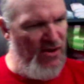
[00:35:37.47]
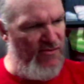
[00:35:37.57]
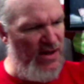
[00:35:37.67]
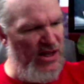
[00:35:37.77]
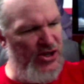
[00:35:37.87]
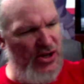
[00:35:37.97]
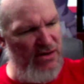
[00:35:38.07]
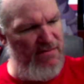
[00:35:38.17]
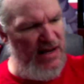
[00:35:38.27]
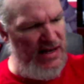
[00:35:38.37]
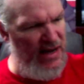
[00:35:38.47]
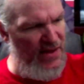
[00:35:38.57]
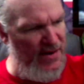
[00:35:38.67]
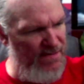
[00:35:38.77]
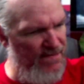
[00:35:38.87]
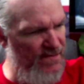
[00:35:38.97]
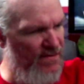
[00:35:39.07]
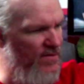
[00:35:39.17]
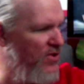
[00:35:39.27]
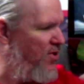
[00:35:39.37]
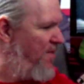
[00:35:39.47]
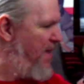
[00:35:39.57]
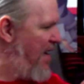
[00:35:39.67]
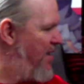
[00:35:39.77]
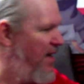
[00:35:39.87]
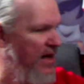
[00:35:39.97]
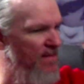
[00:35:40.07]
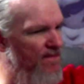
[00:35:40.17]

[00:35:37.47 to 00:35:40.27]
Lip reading: Really shouldn't make another, so I'm not gonna.